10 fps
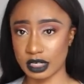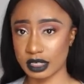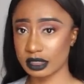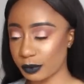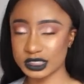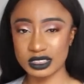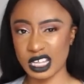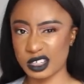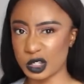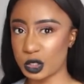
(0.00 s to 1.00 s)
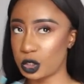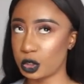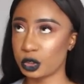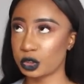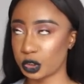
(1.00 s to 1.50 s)
I wasn't like a
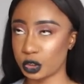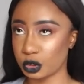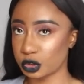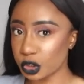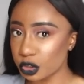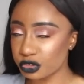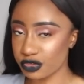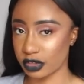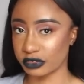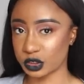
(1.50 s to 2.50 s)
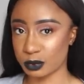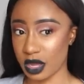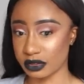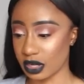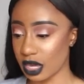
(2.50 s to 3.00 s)
huge fan of this
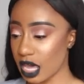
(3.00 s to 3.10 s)
powder.